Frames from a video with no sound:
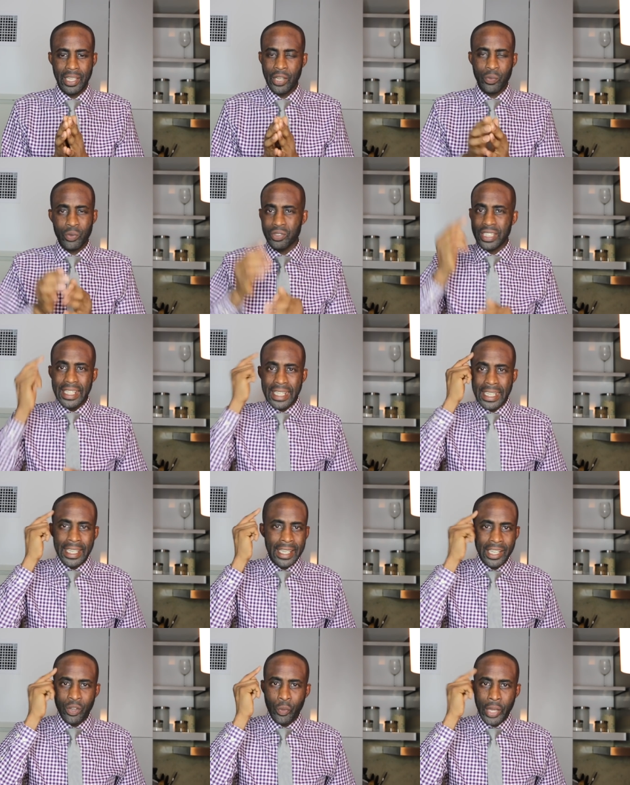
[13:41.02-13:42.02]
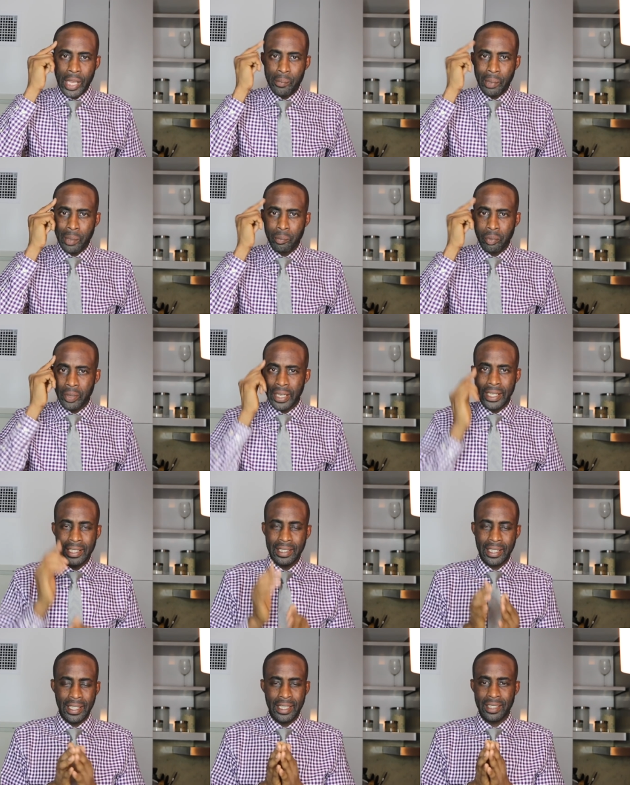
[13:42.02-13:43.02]
it was eating away at my
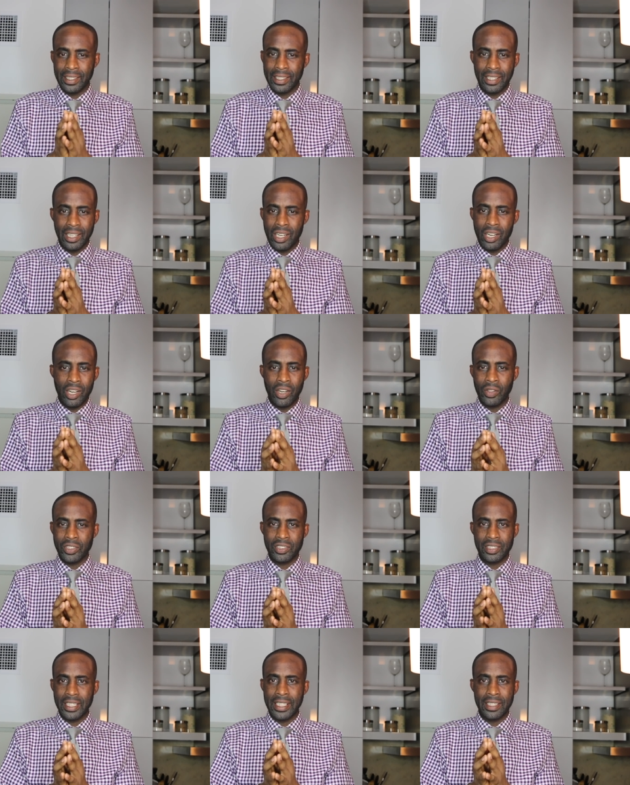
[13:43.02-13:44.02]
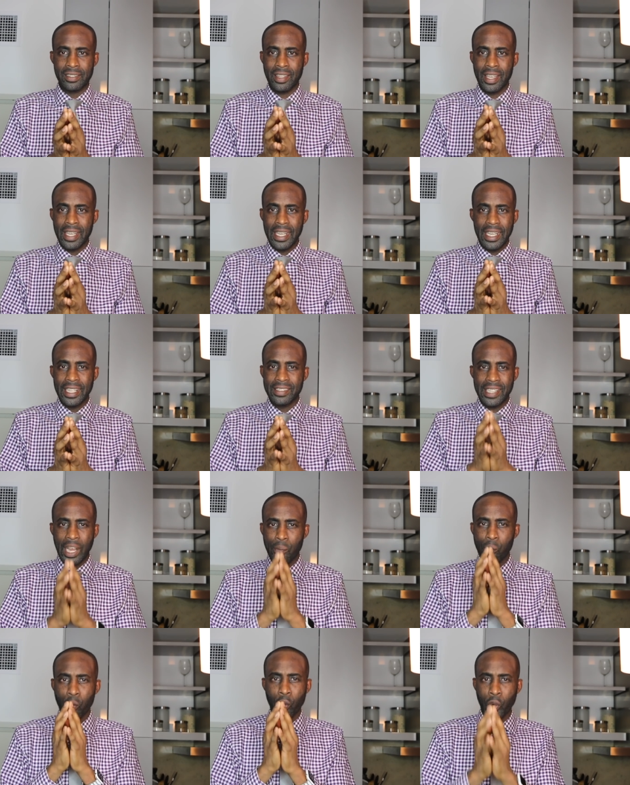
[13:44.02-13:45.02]
brain, like, oh, it's
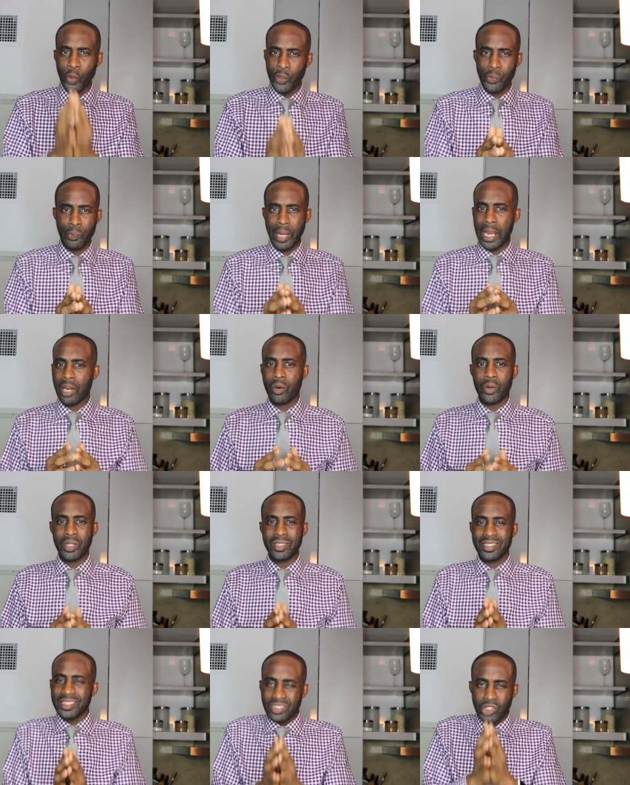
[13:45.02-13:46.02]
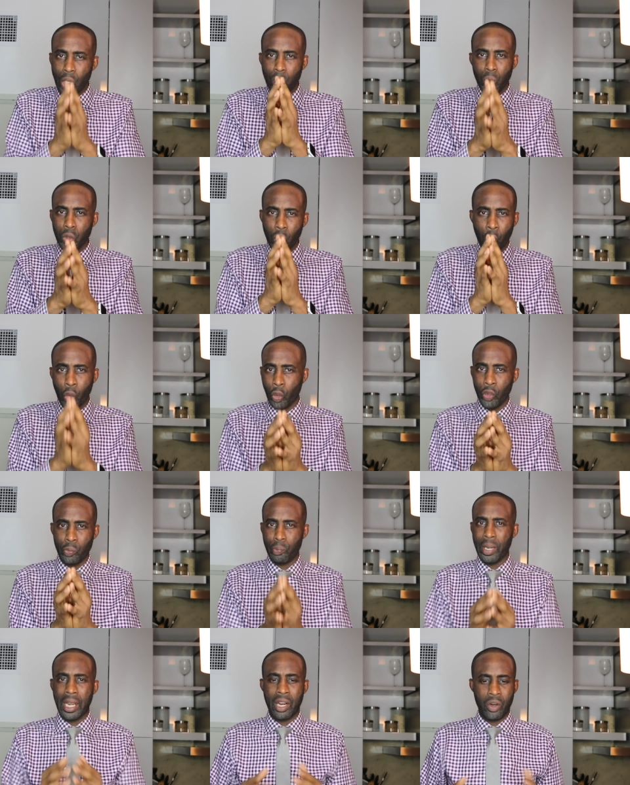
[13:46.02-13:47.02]
got more horsepower, it's double the
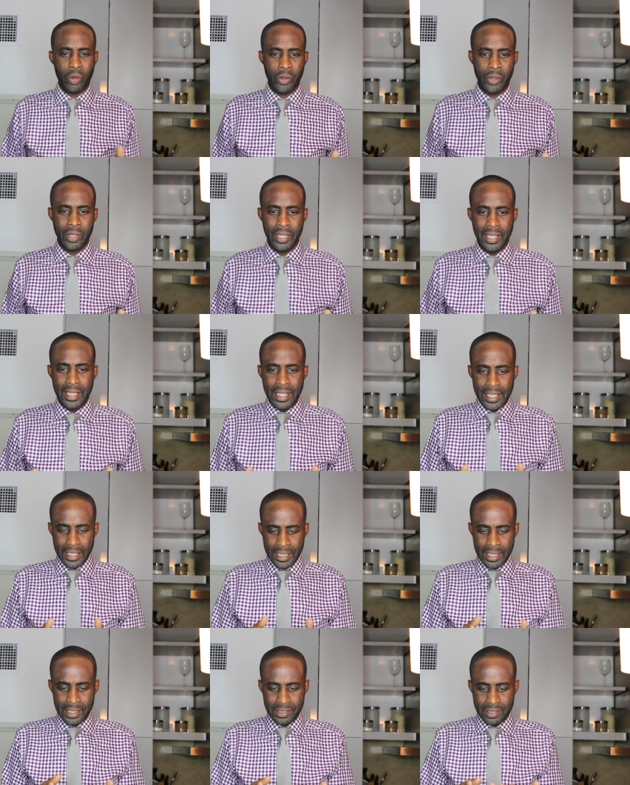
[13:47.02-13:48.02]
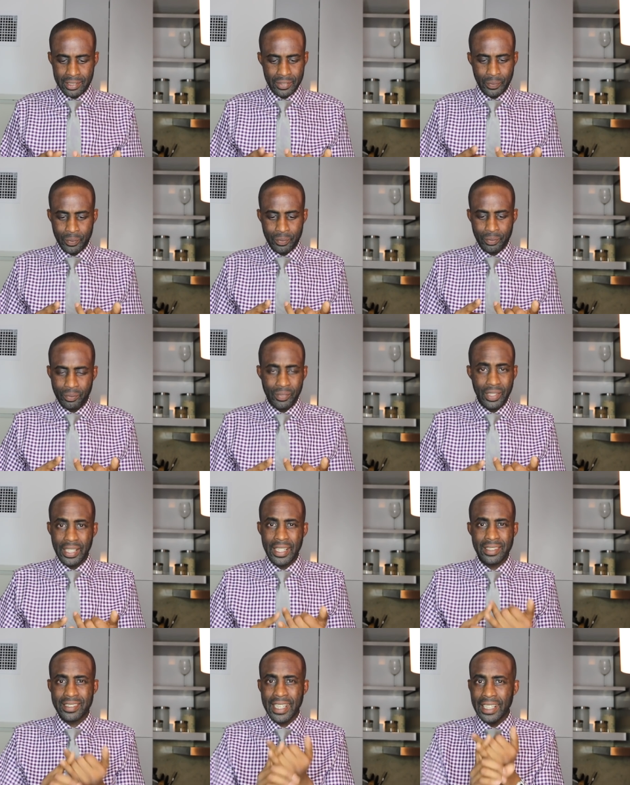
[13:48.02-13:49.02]
horsepower, it's
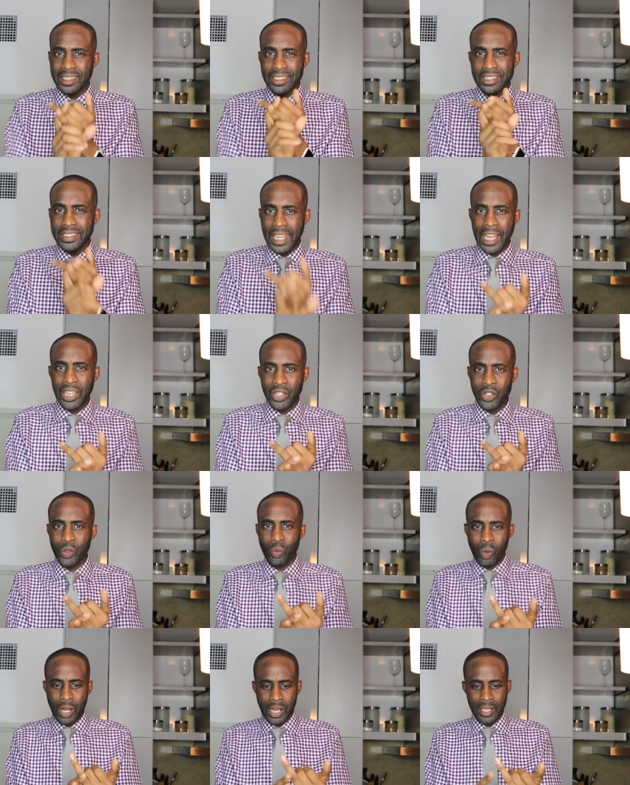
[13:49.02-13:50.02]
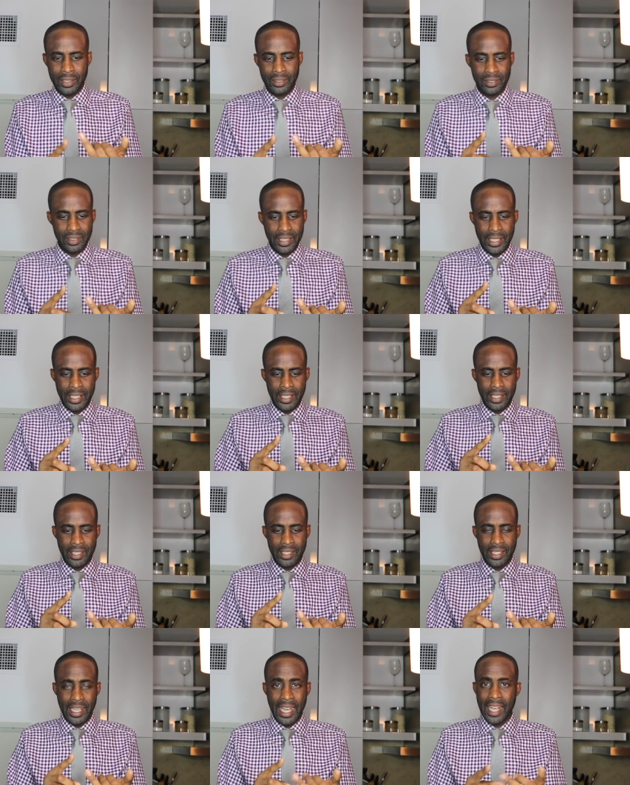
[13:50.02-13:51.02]
got the styling you want.
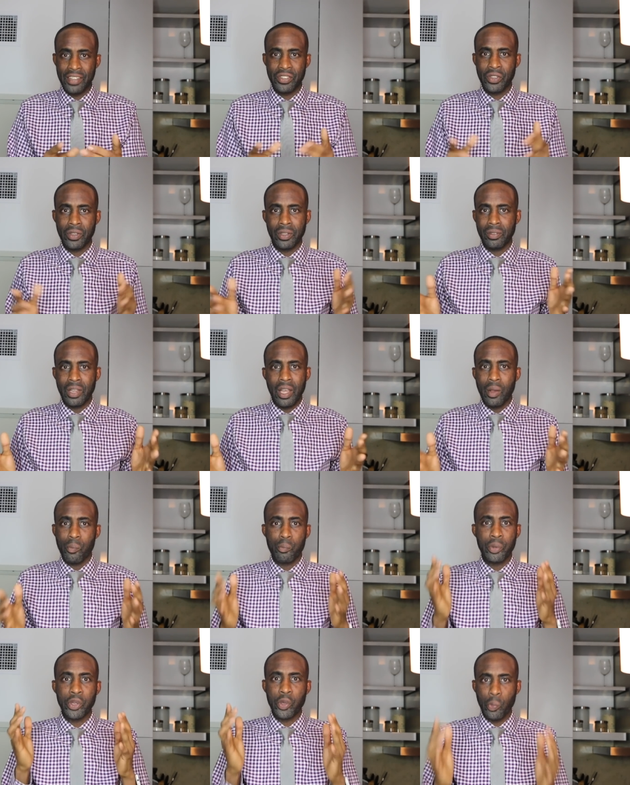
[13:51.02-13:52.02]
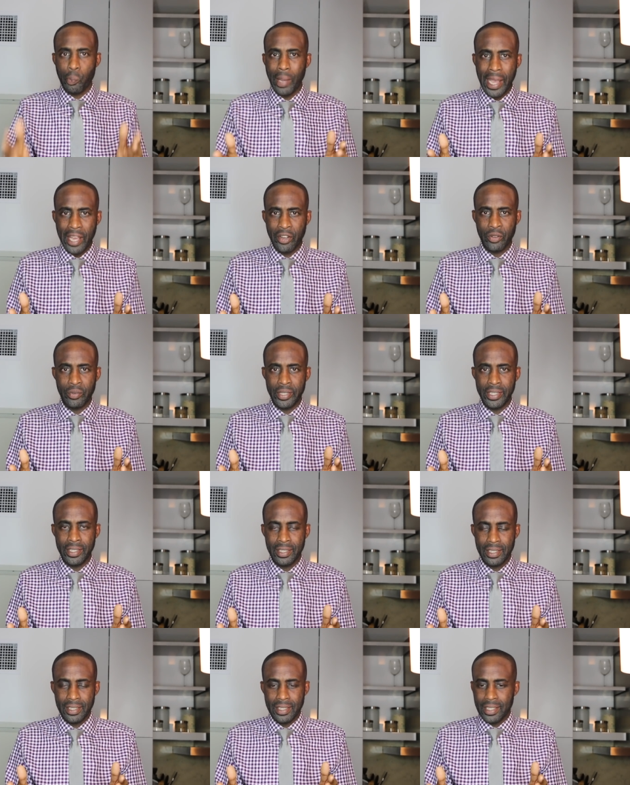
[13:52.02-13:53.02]
It has a bigger battery,